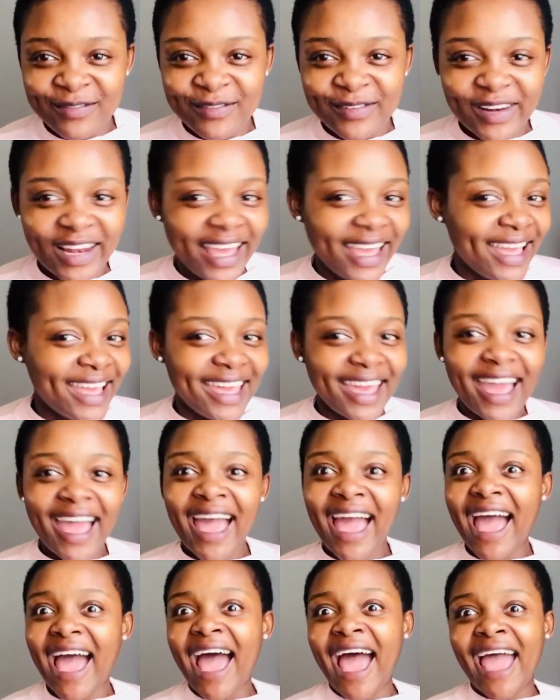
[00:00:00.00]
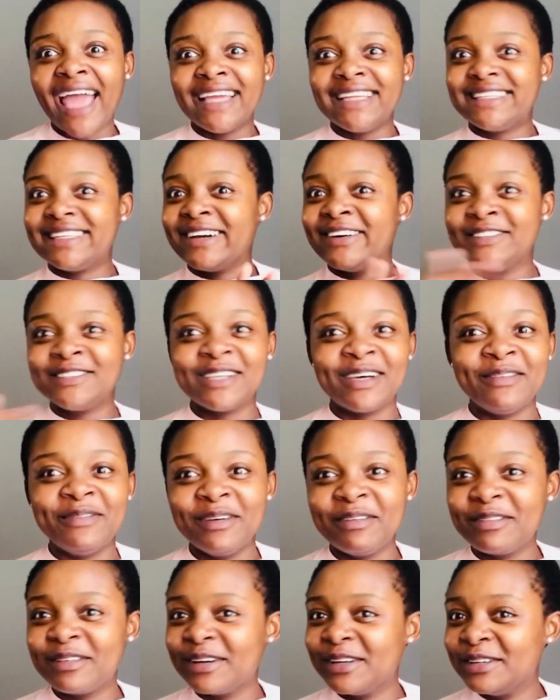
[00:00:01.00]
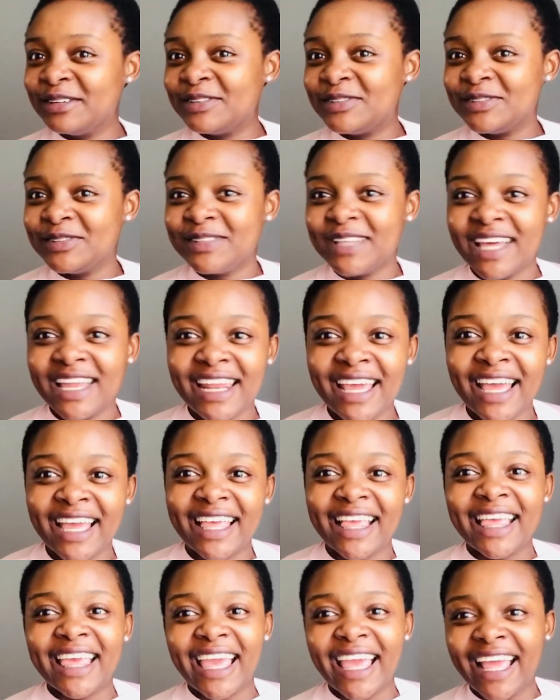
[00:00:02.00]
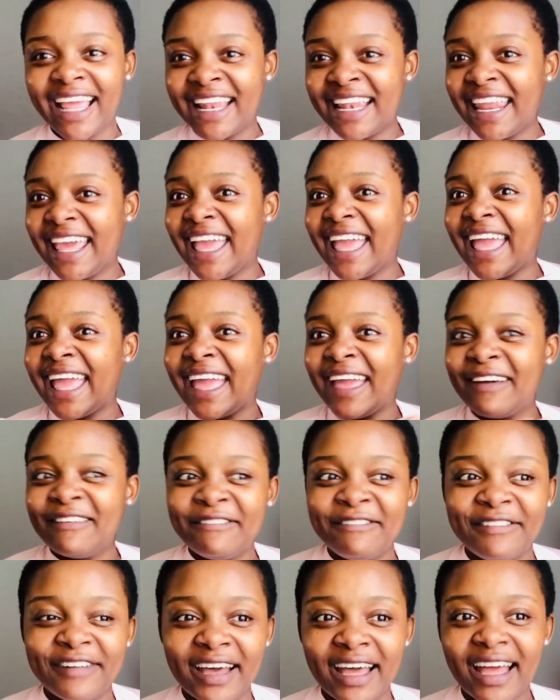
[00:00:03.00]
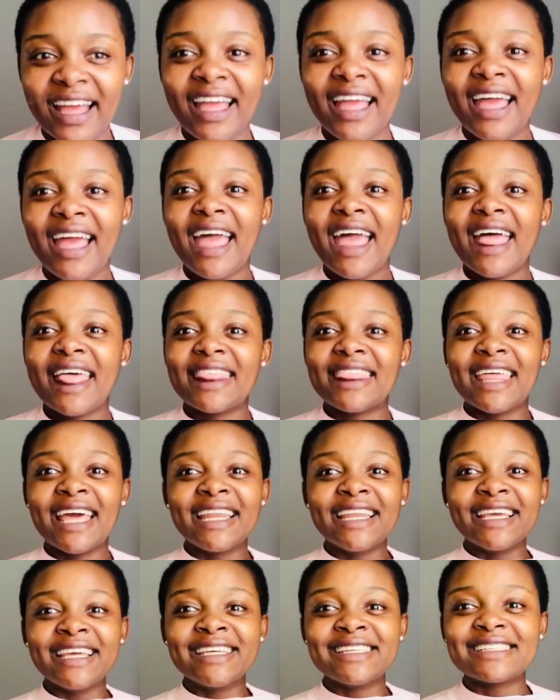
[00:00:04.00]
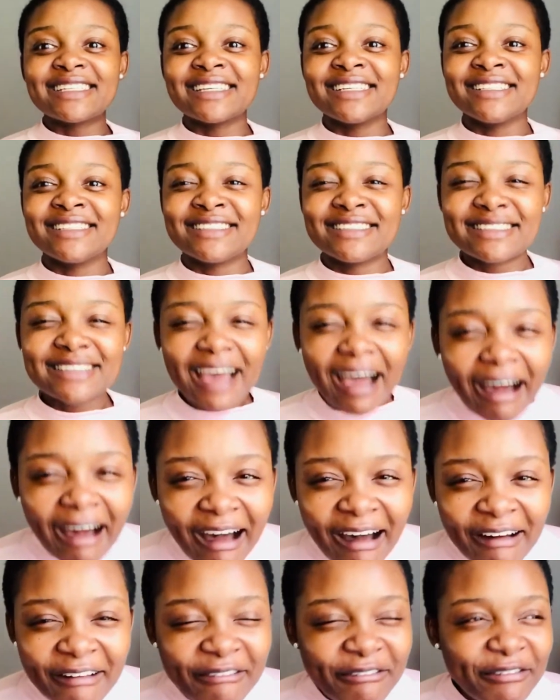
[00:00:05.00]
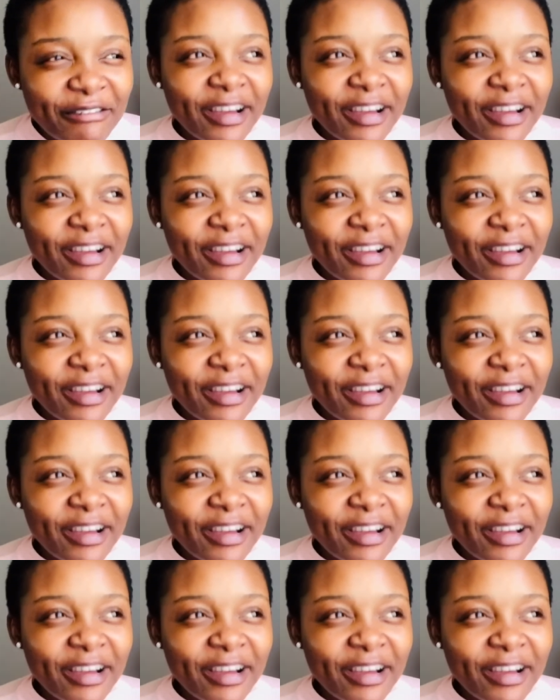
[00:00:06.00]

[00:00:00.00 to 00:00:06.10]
Like, I doubt I'm ever gonna do that again, ever. That ish is tough.